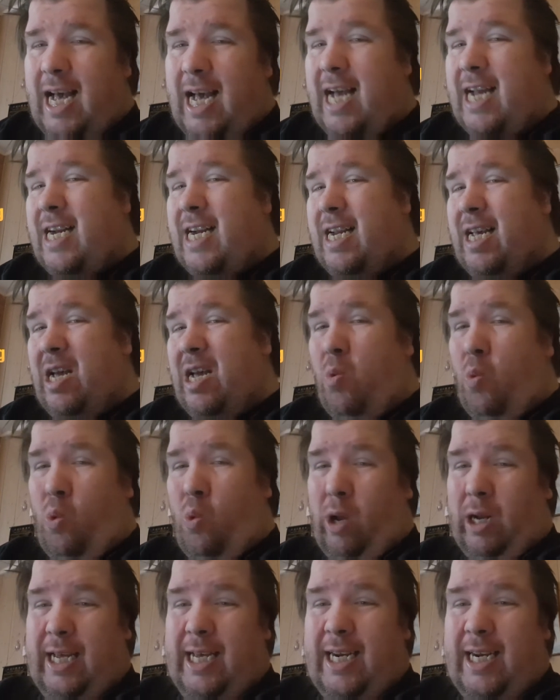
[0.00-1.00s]
And,
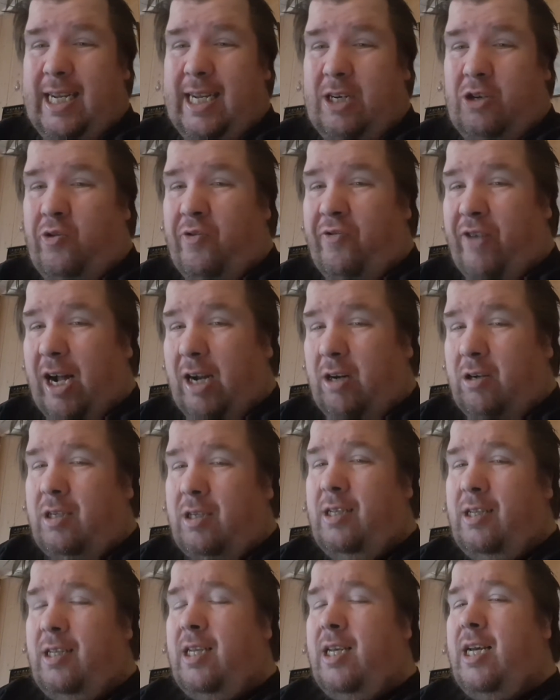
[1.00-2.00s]
well, in the
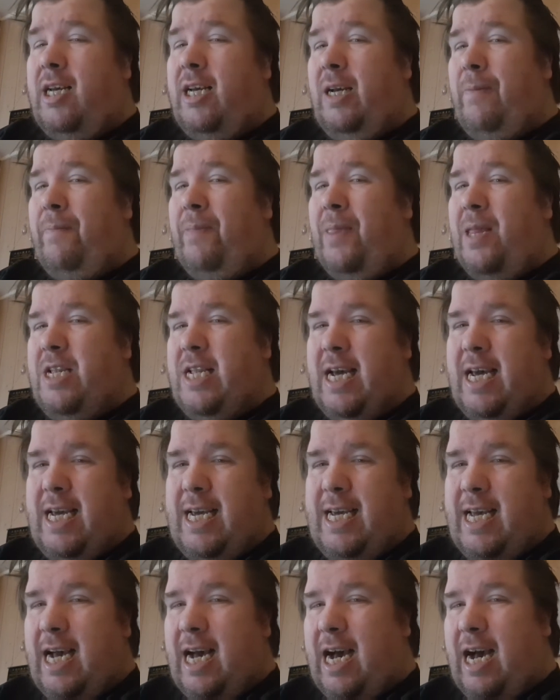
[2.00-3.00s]
2000,
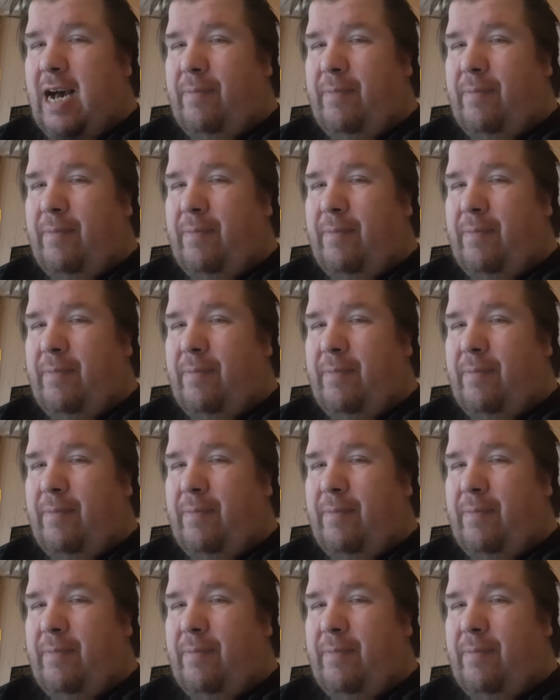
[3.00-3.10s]
they